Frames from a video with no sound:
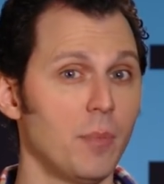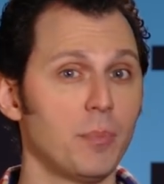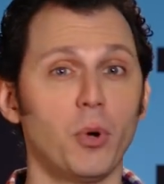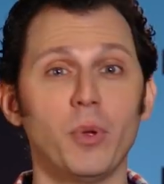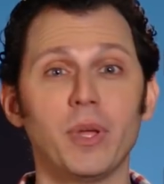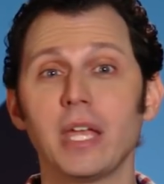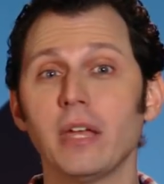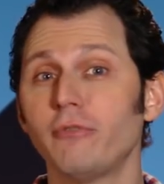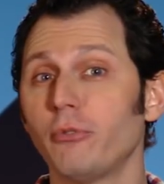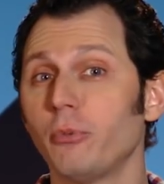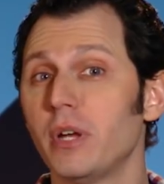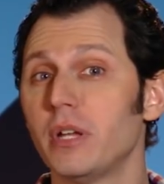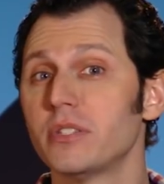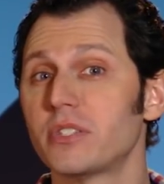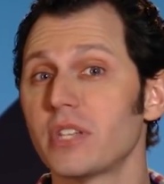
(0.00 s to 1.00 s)
Pulling
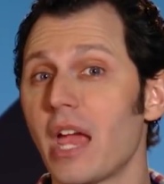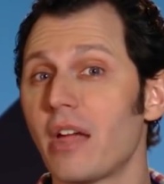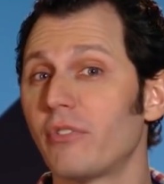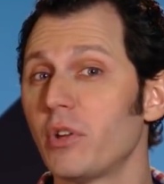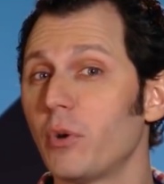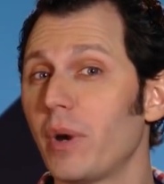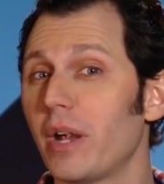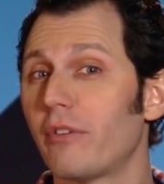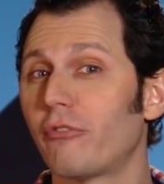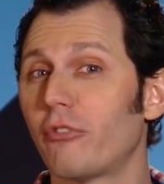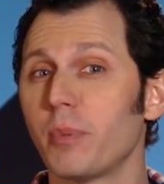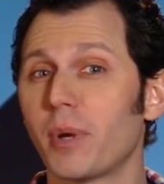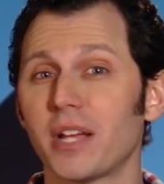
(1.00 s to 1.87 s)
influence everywhere from